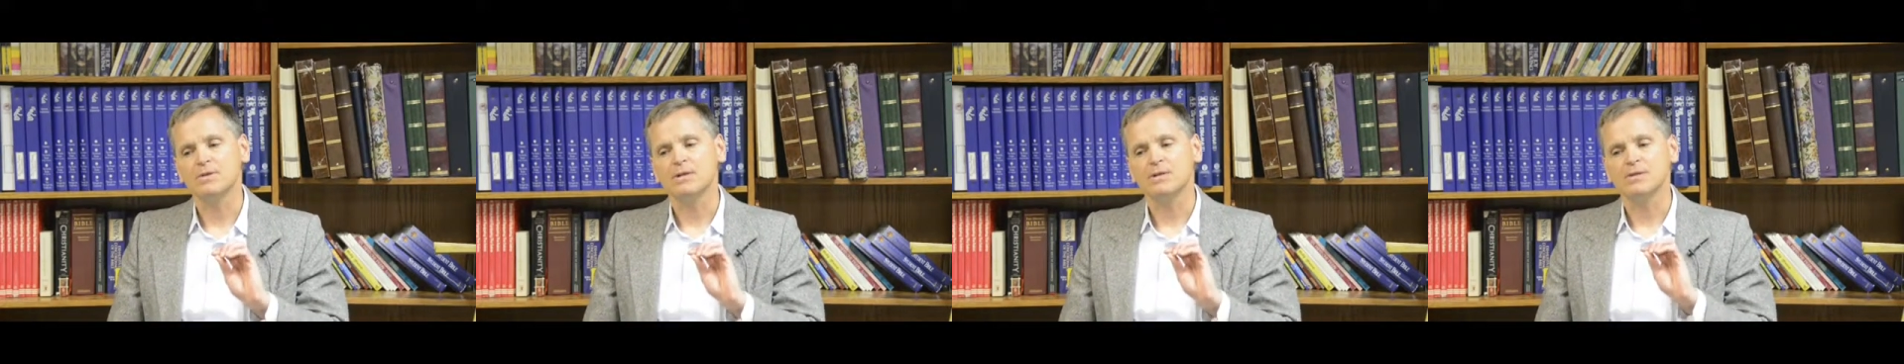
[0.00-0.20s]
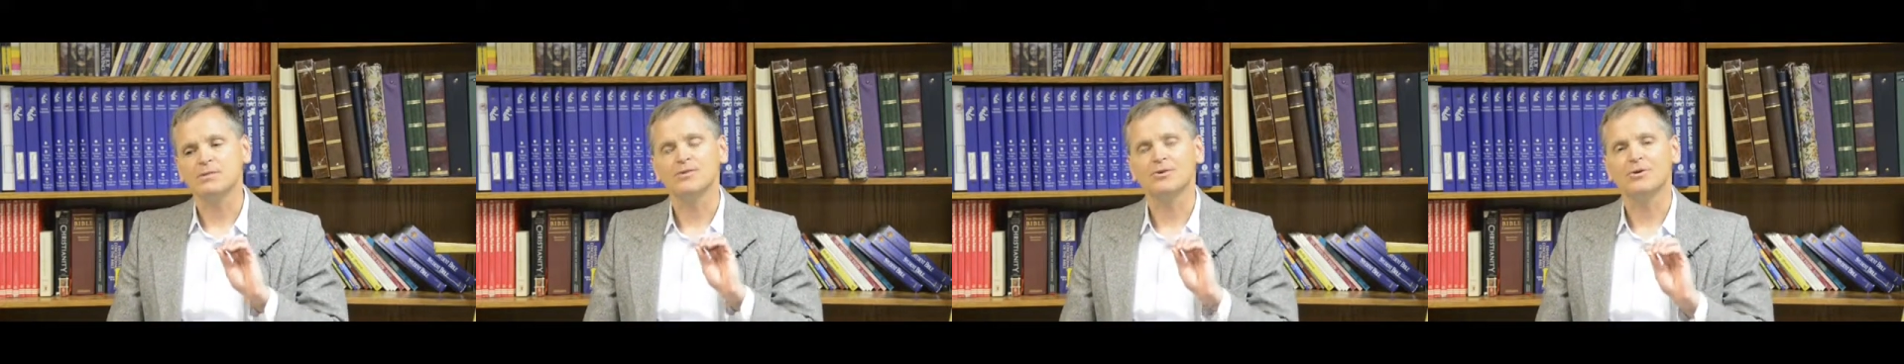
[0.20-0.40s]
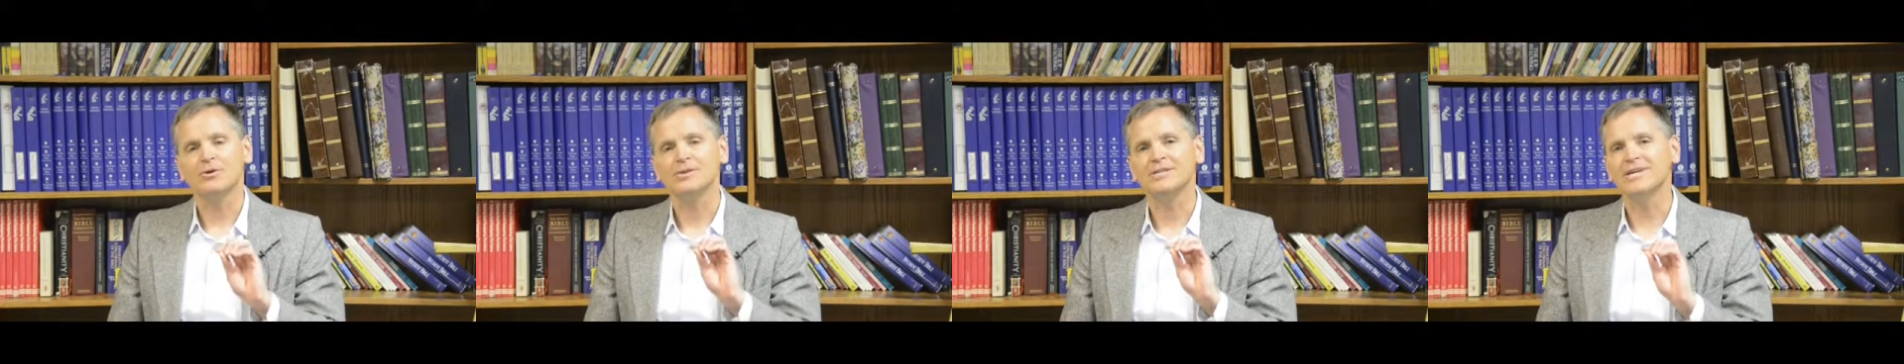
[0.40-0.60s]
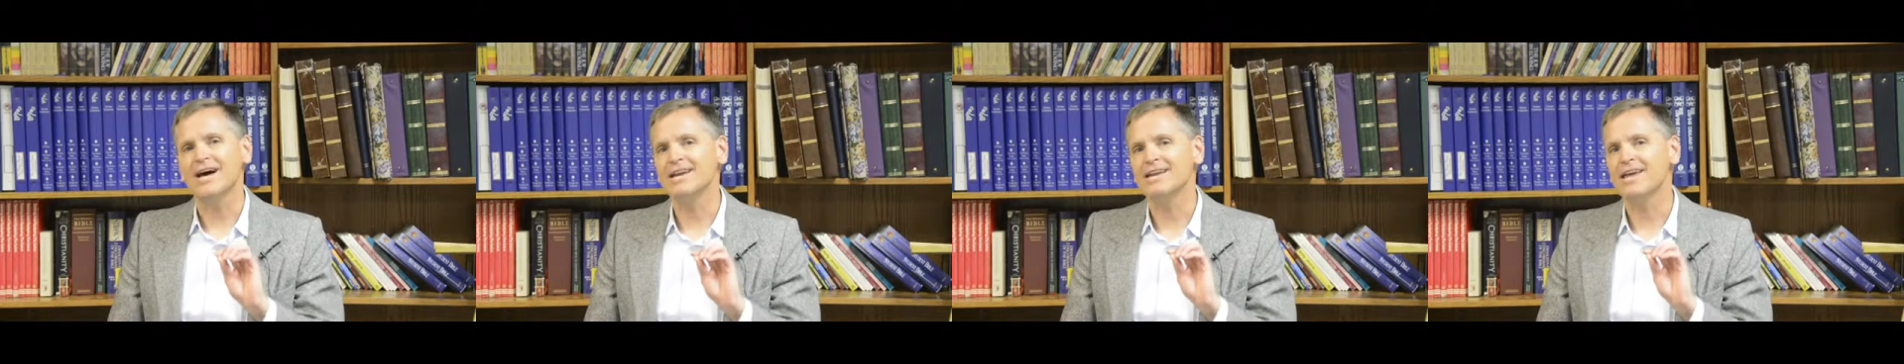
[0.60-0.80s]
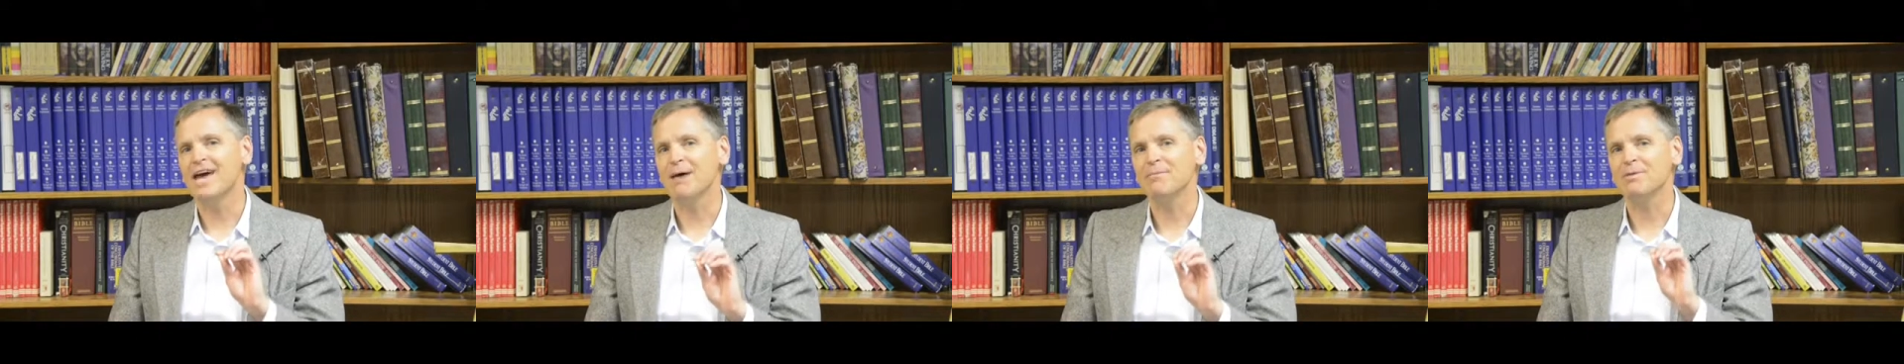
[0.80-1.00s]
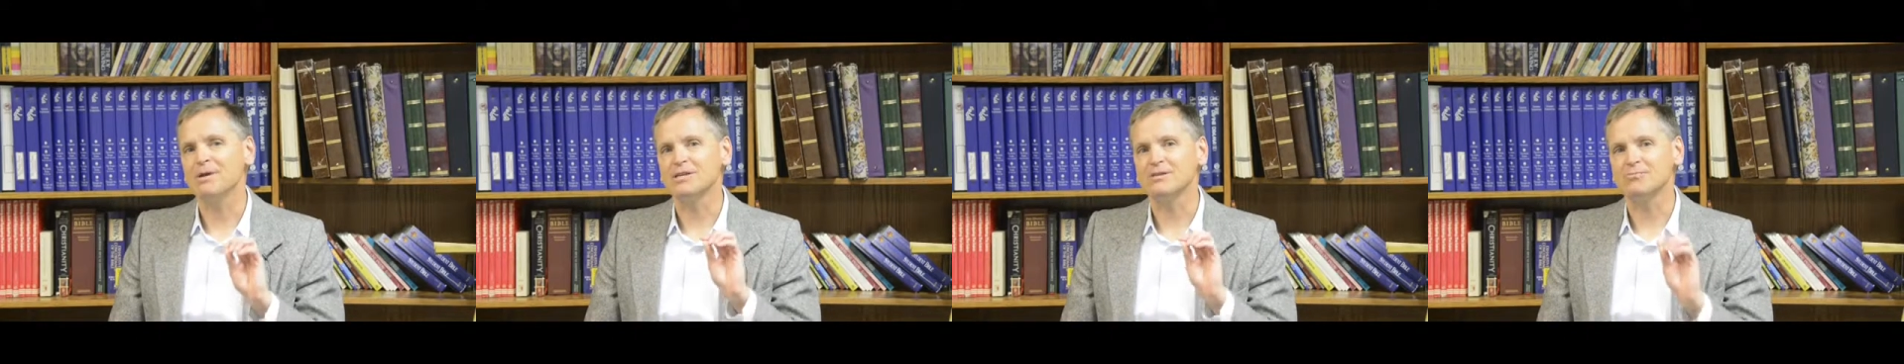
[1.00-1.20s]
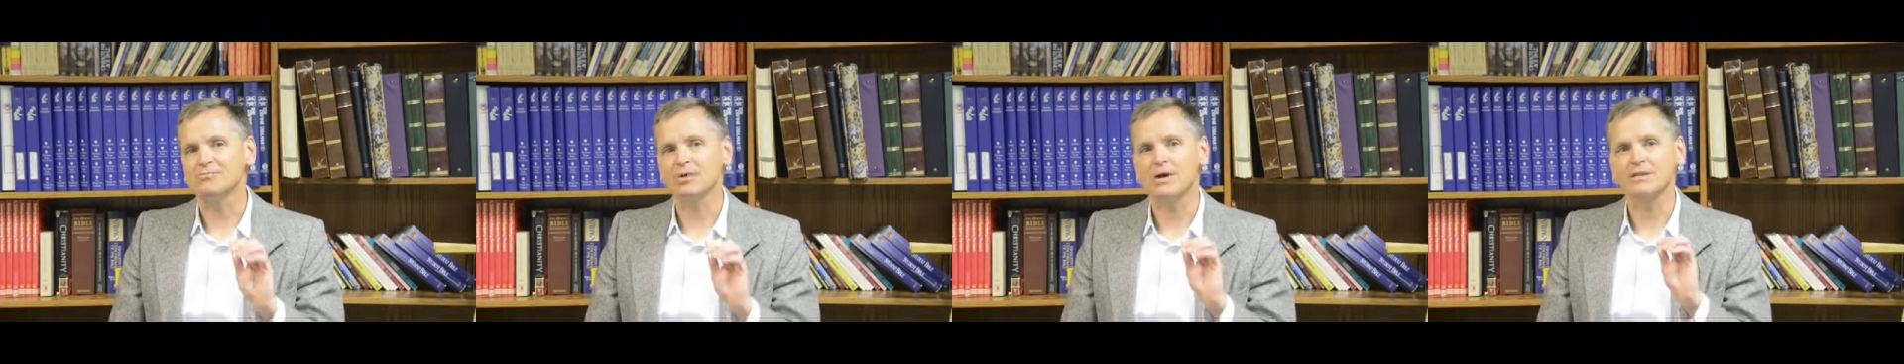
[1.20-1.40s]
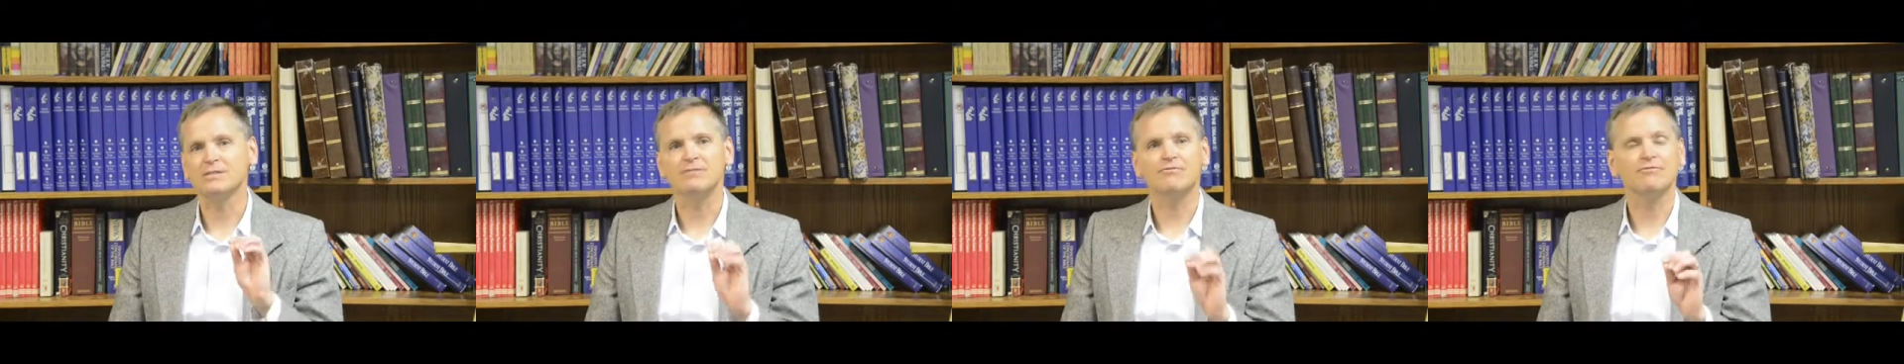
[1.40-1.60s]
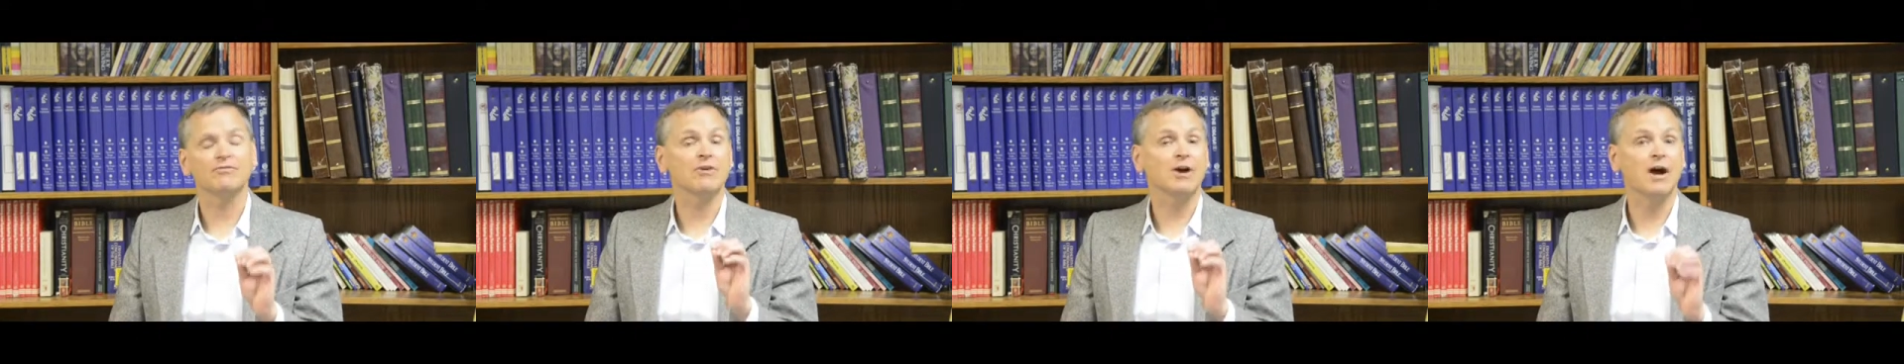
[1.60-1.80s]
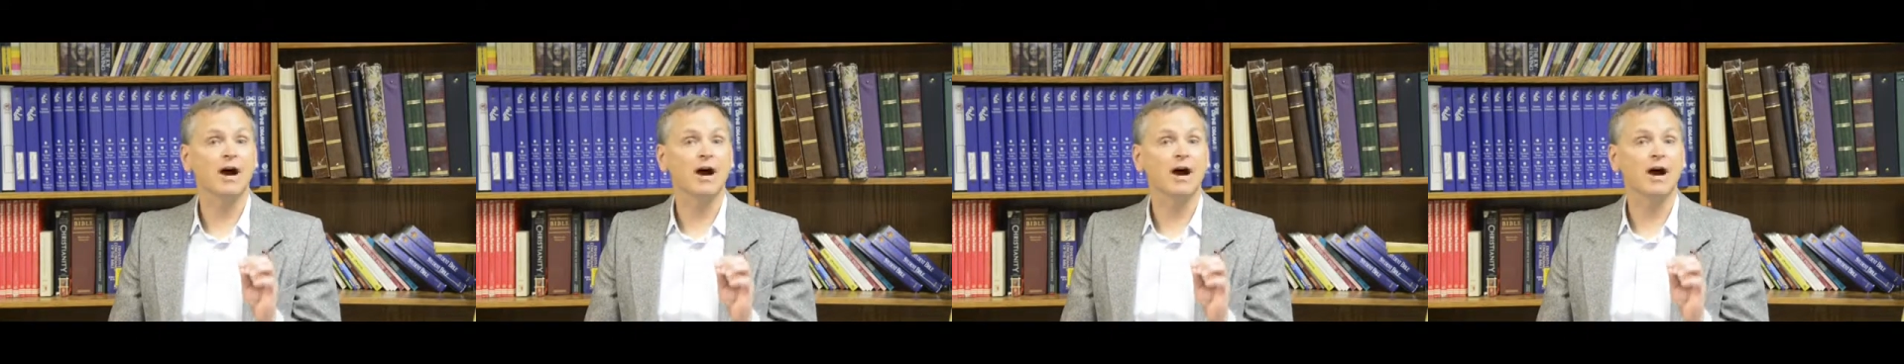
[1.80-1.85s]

sort of dynamic is present for